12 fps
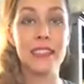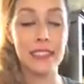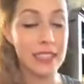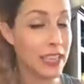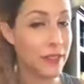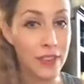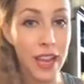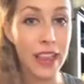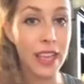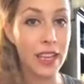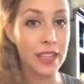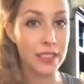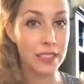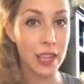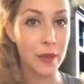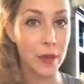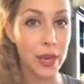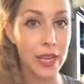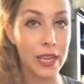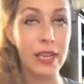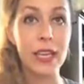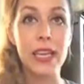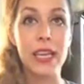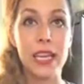Leave nothing uncelebrated
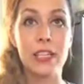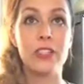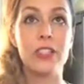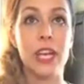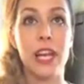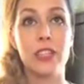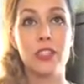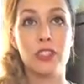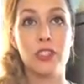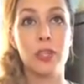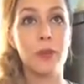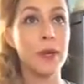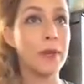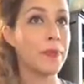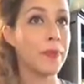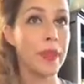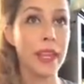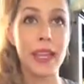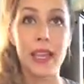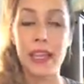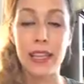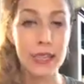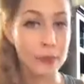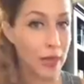in your challenge group.
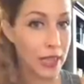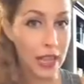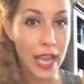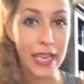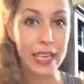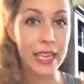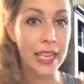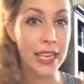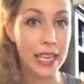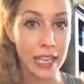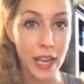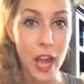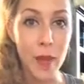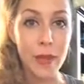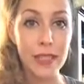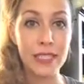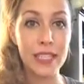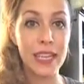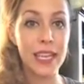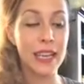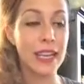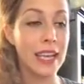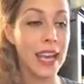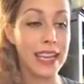Be liking and commenting
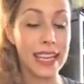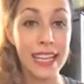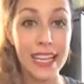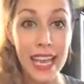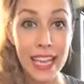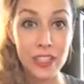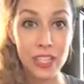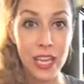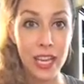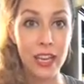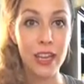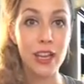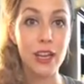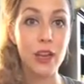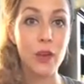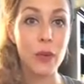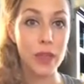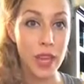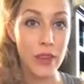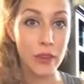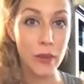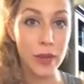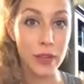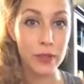and engaging with
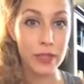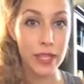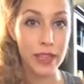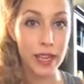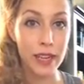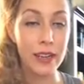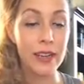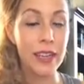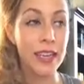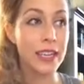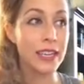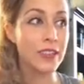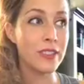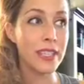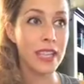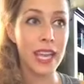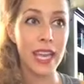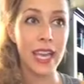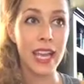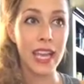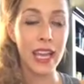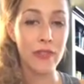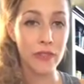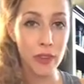everyone who's in there. And here's the thing,
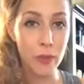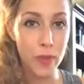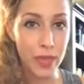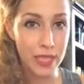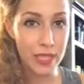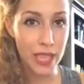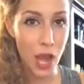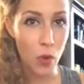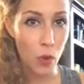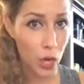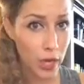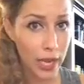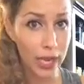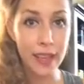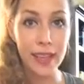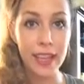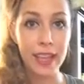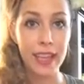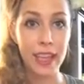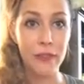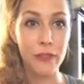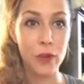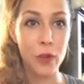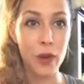if your plan's not working,
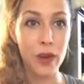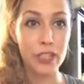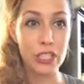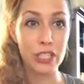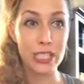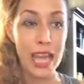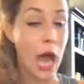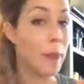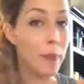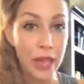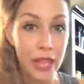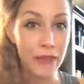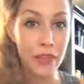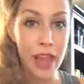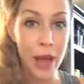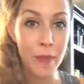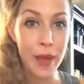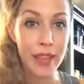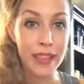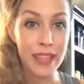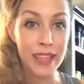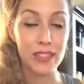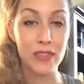if your template for that month is